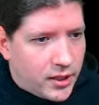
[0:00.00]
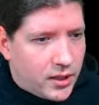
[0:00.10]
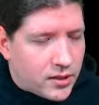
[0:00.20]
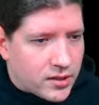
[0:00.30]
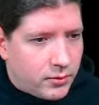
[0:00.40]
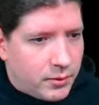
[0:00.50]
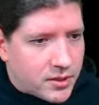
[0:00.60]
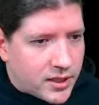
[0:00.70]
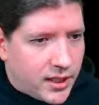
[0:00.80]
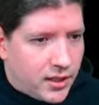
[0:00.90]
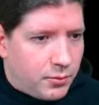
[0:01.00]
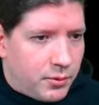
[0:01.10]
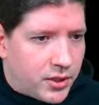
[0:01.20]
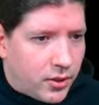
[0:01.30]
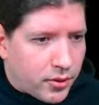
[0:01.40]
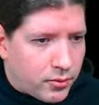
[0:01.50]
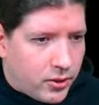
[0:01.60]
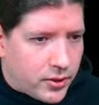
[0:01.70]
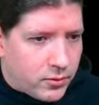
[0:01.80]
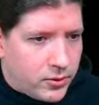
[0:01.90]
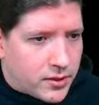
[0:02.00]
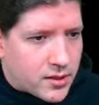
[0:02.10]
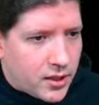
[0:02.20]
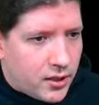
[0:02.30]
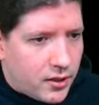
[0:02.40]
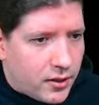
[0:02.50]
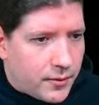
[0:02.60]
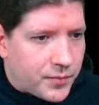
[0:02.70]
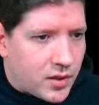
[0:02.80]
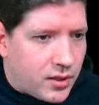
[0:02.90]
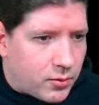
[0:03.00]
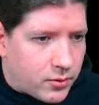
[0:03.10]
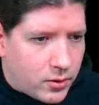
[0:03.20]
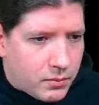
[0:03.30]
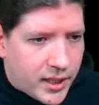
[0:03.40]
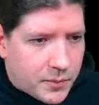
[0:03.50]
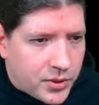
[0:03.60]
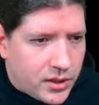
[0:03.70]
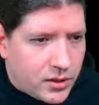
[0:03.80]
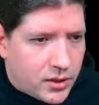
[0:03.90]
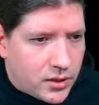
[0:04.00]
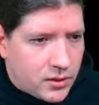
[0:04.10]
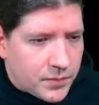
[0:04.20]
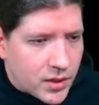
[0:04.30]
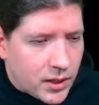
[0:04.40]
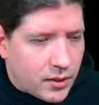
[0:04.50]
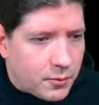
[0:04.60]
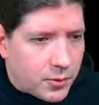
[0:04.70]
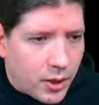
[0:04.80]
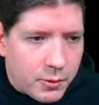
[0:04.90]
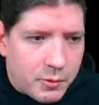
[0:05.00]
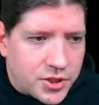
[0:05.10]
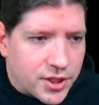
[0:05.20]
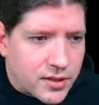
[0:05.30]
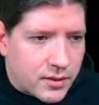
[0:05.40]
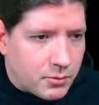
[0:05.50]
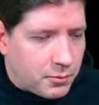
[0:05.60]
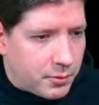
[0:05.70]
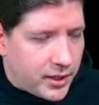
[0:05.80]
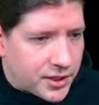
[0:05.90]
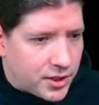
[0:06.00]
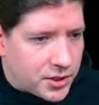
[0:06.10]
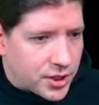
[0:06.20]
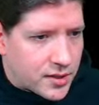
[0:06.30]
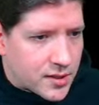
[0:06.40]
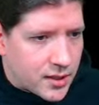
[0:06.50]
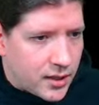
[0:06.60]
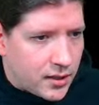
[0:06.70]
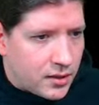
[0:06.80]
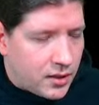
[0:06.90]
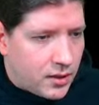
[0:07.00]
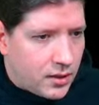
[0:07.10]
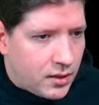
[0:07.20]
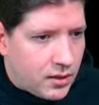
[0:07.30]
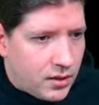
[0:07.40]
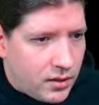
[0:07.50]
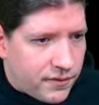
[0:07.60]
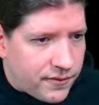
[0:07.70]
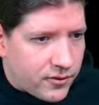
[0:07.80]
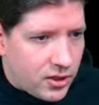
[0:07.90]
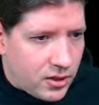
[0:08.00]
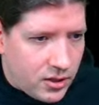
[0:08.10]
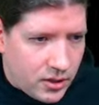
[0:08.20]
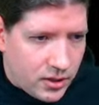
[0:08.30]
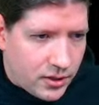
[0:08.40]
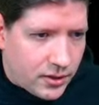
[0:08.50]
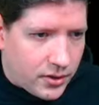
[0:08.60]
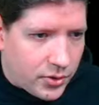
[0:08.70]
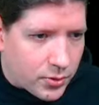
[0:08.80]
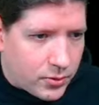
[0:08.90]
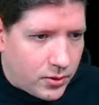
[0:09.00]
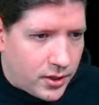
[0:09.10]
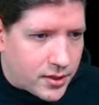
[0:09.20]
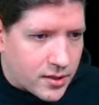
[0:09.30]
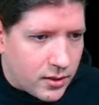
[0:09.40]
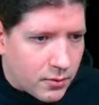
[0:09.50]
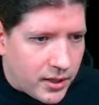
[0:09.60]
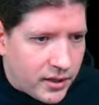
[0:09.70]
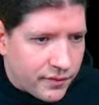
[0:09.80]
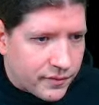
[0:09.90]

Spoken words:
we will say, we will go through all the rules. The rule might be null, or we will actually just say, if the rule is a ref,